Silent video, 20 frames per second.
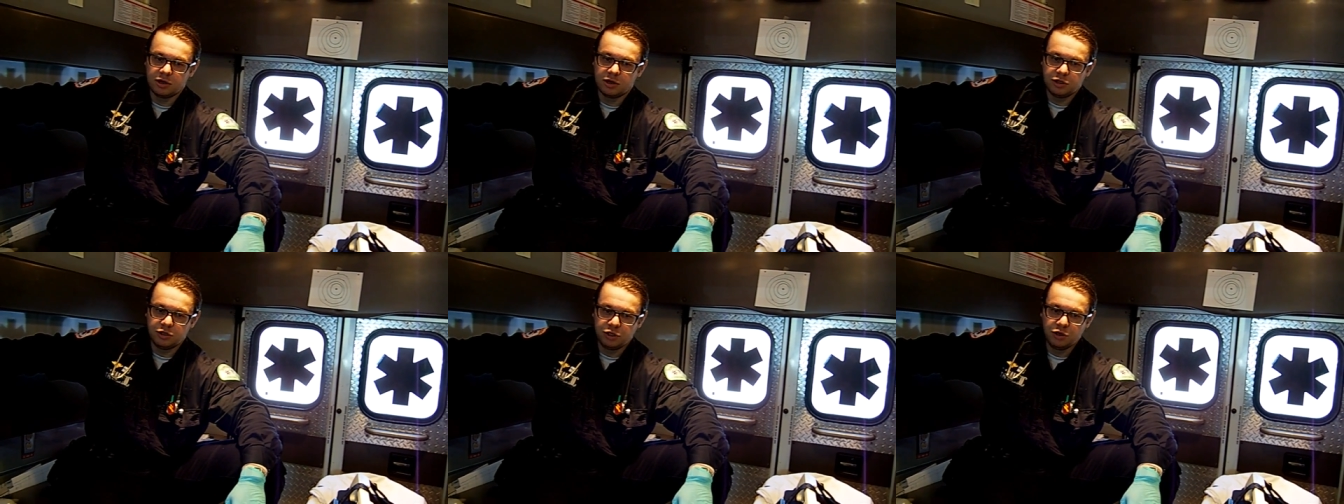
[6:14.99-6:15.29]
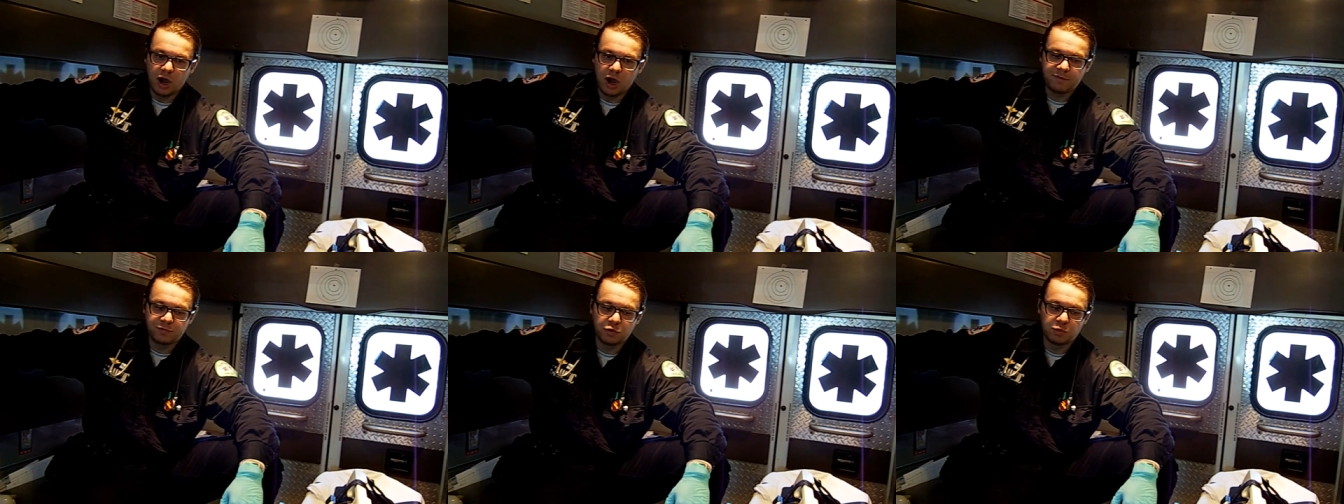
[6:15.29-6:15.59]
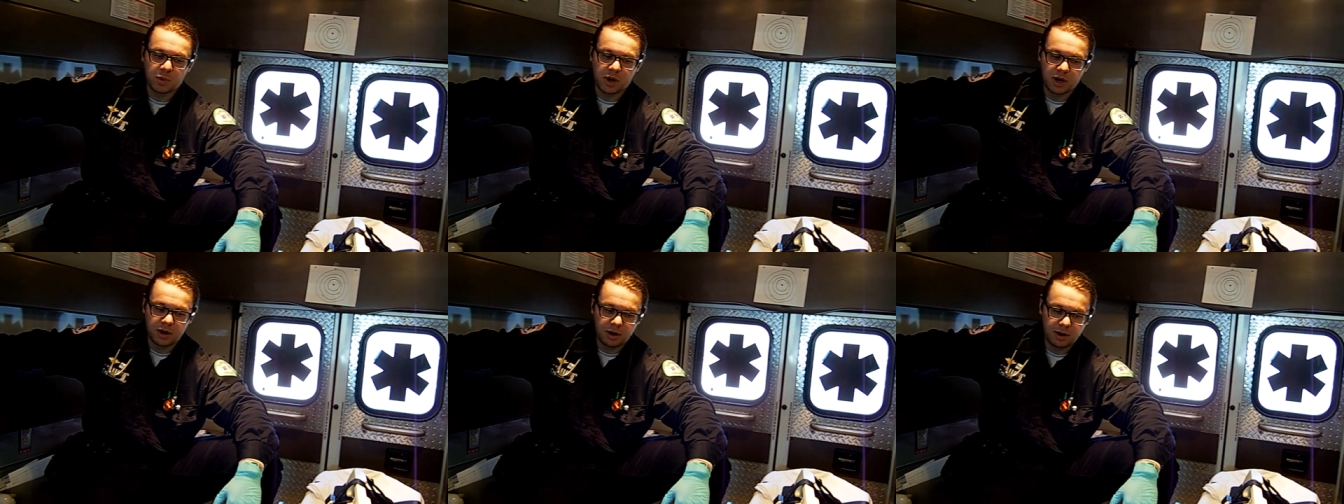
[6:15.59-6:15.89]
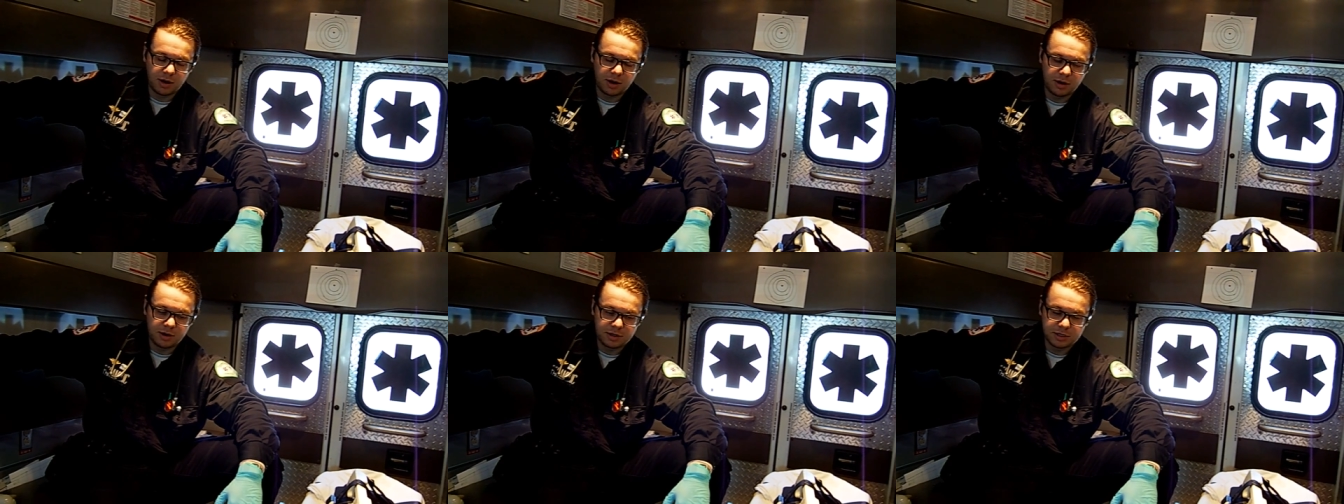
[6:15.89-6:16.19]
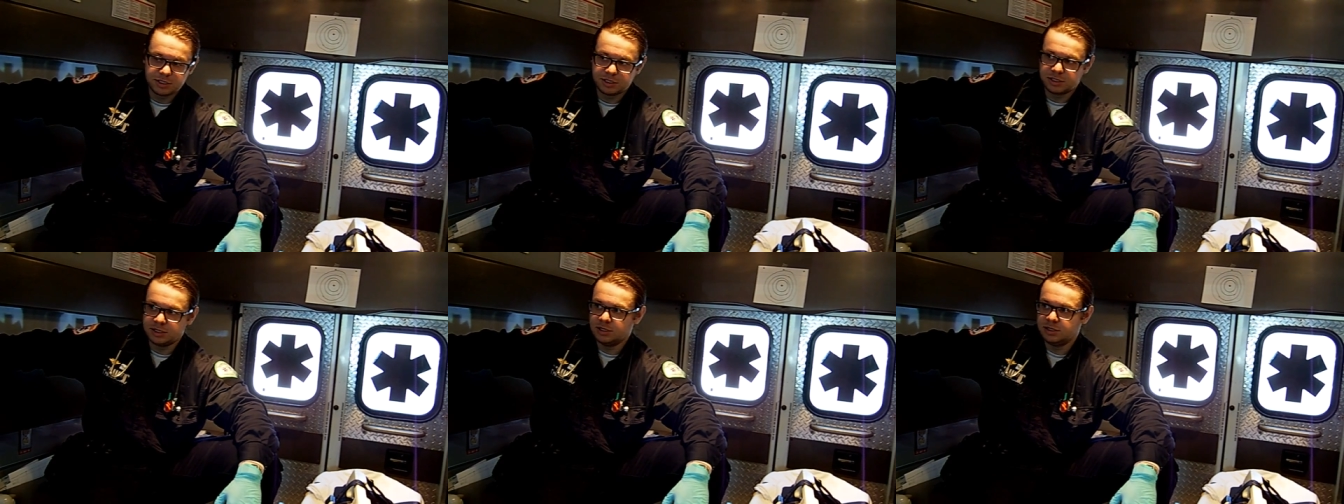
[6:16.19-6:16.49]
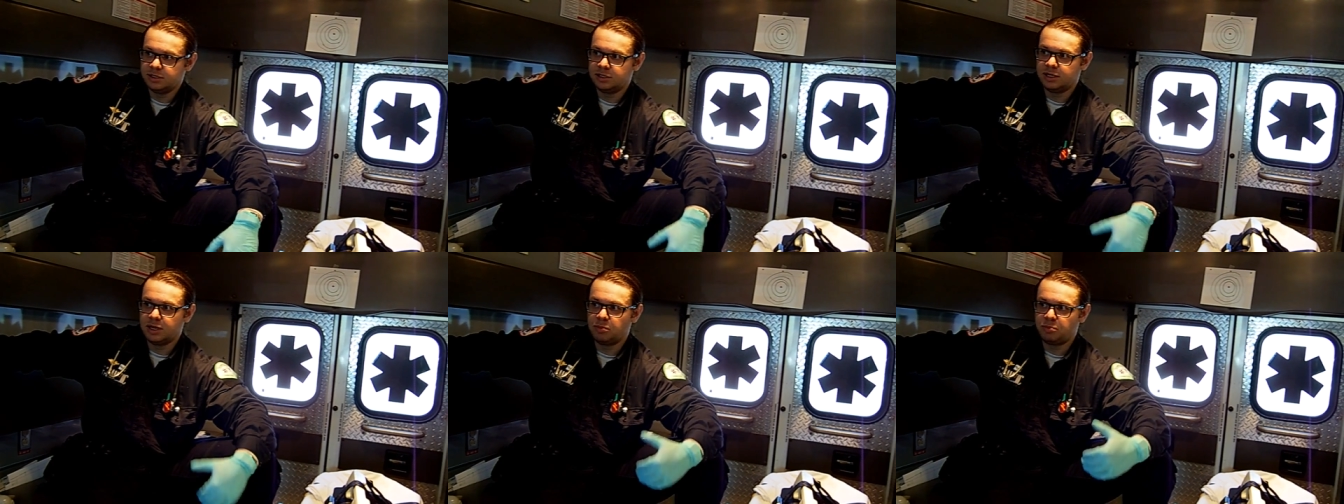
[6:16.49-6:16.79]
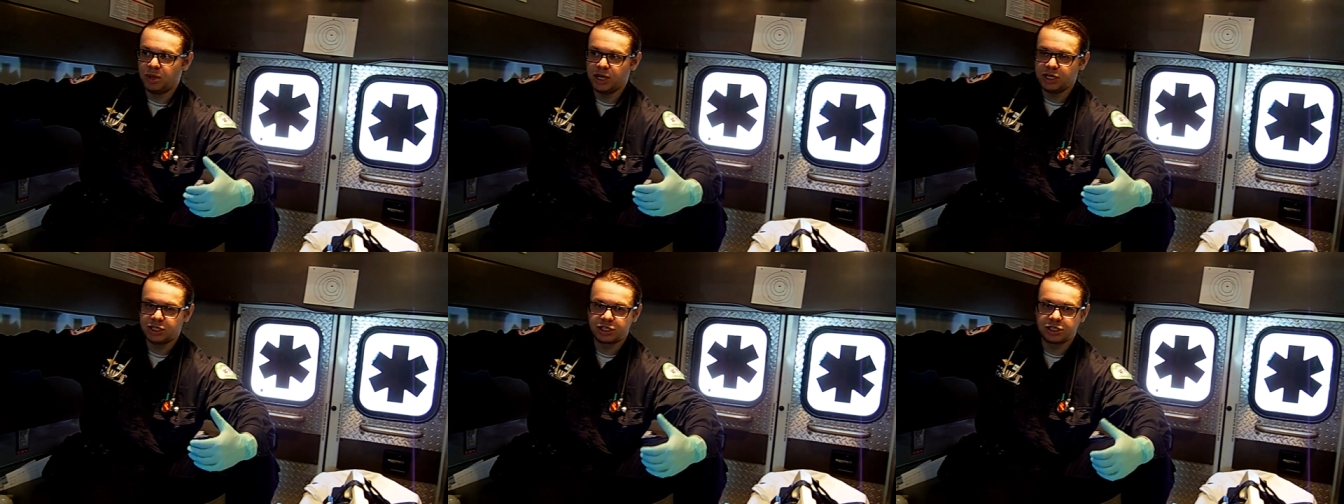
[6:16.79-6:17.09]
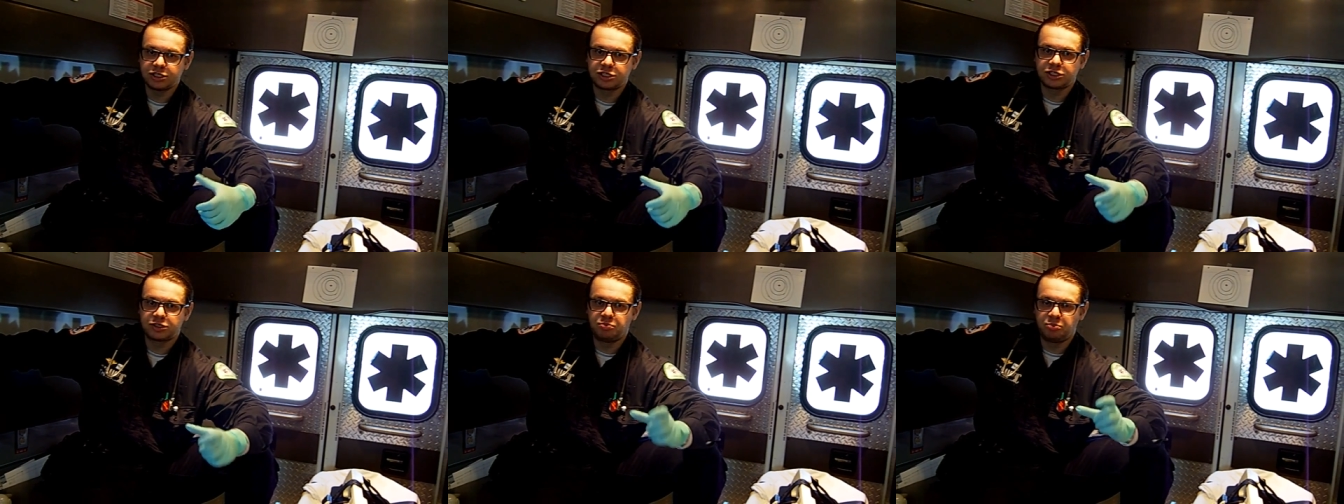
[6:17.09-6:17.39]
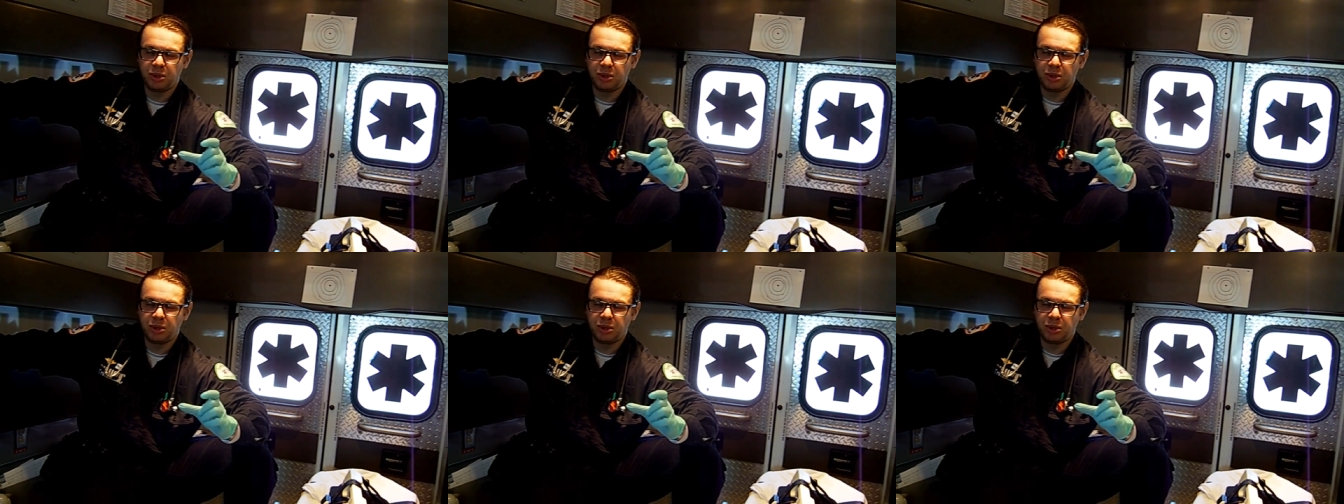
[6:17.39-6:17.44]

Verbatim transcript: You have to monitor the patient's